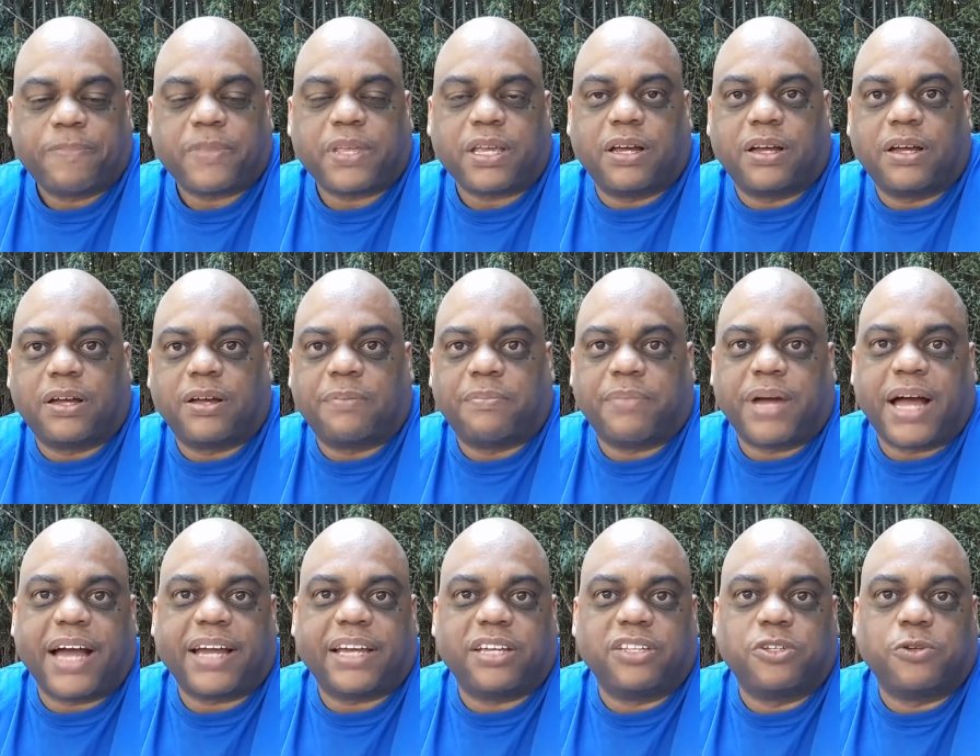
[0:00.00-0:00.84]
um,
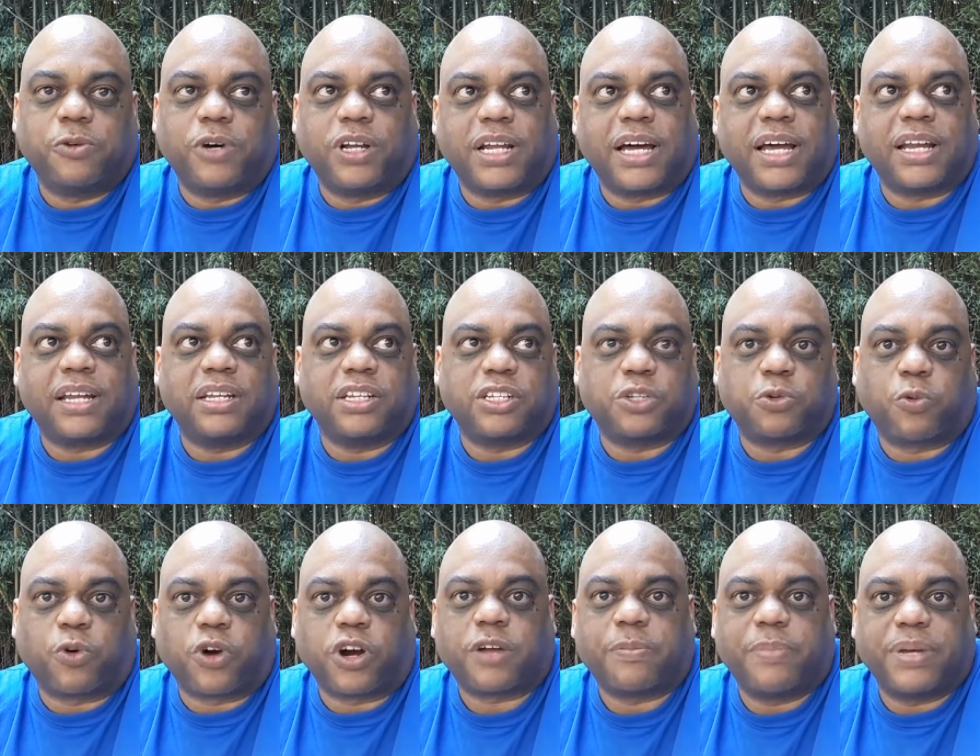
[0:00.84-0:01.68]
I can do a lot of this
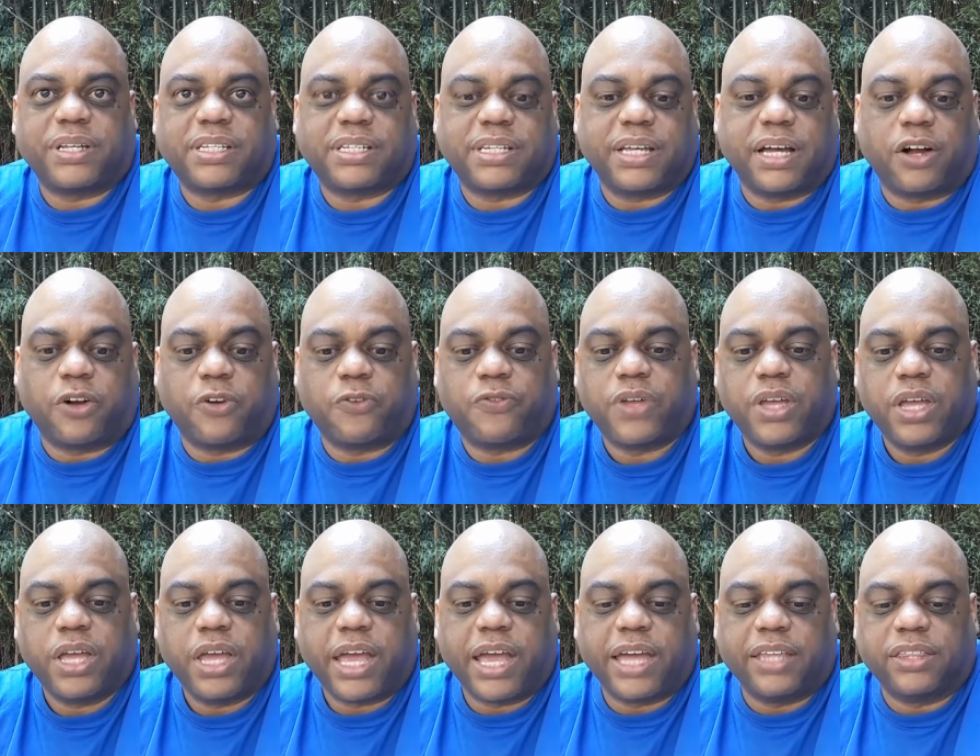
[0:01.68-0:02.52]
work myself
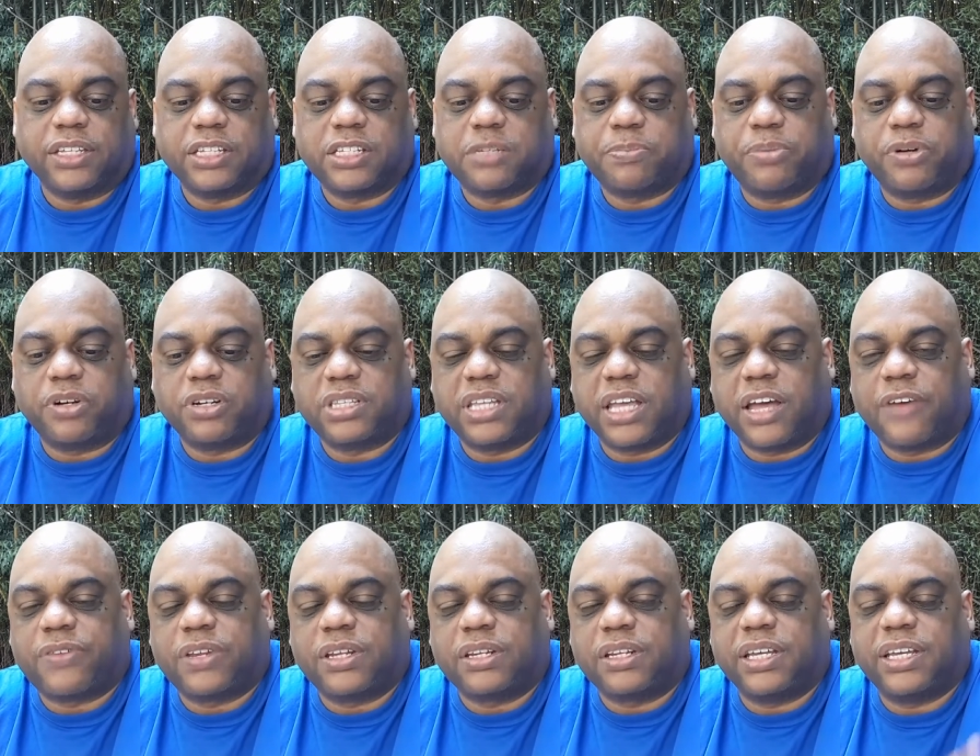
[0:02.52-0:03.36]
and this book
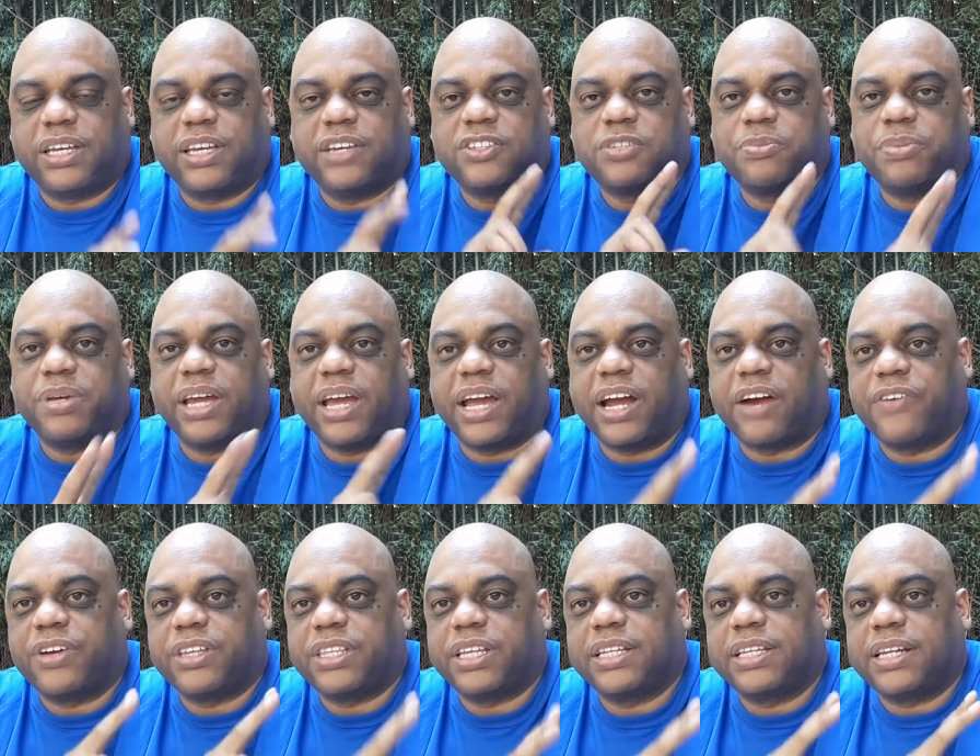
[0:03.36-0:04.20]
definitely gives me
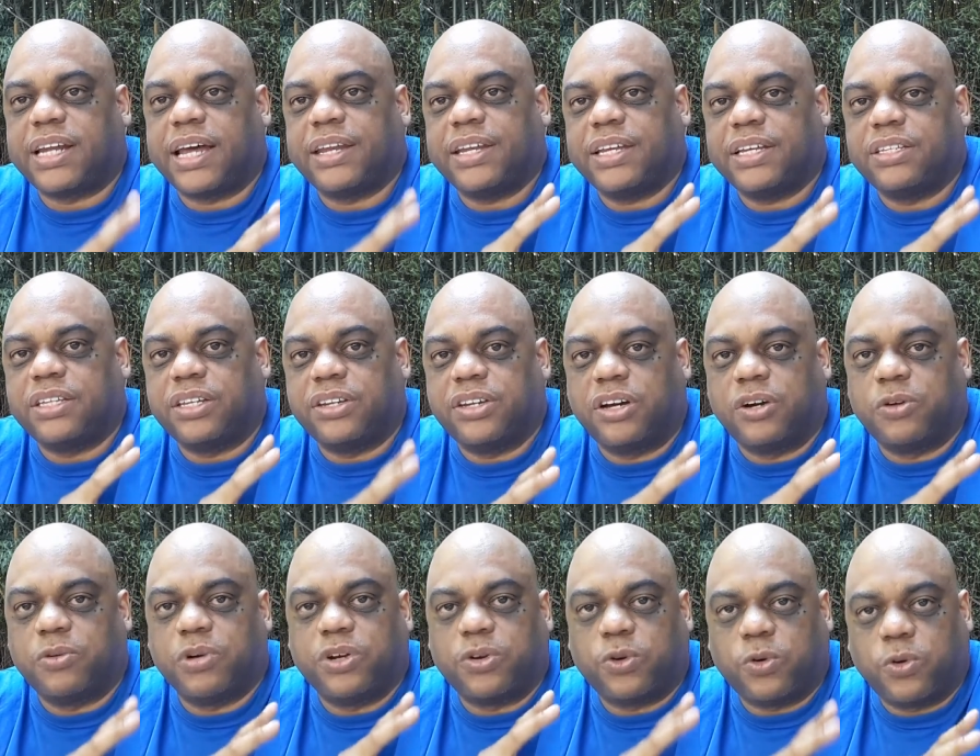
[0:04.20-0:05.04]
everything that I need to
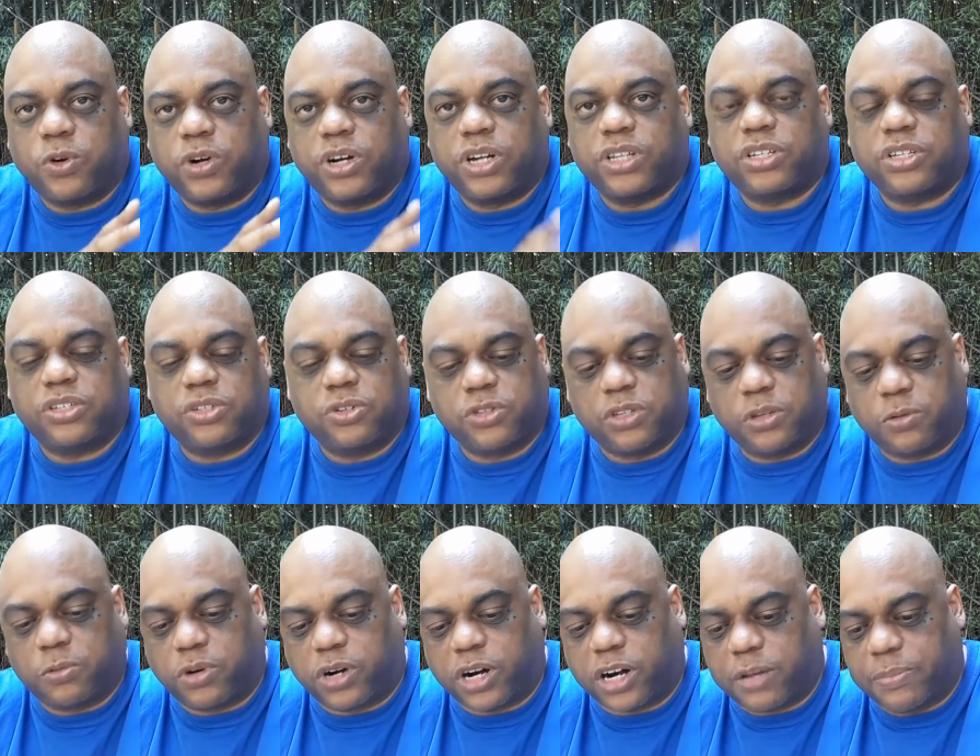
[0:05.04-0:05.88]
know in order to do the
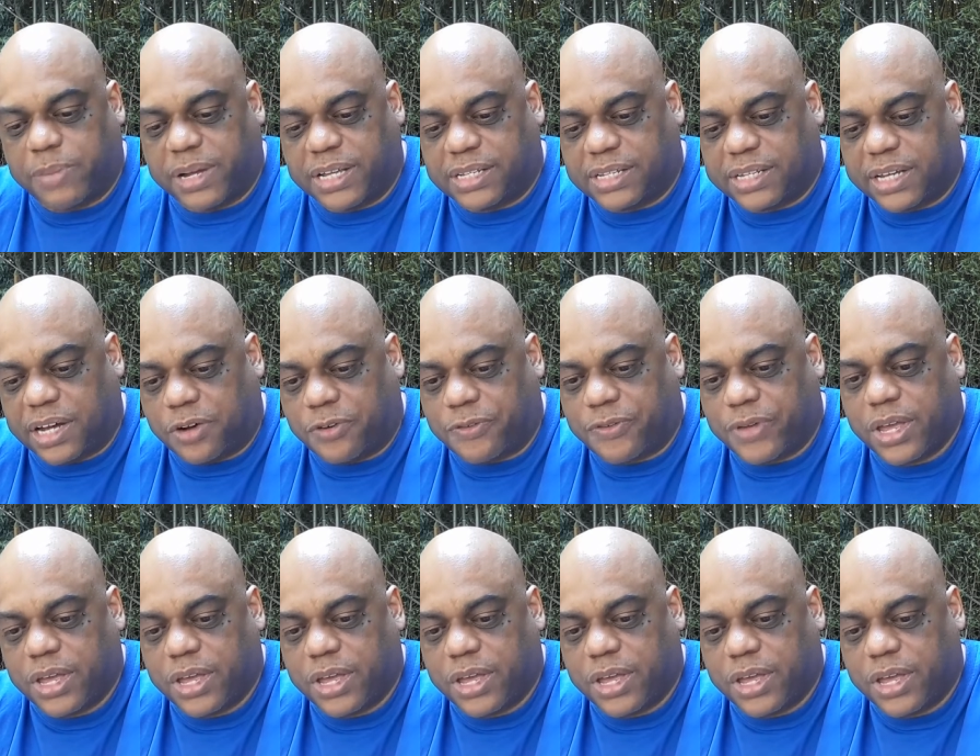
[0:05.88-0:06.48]
work myself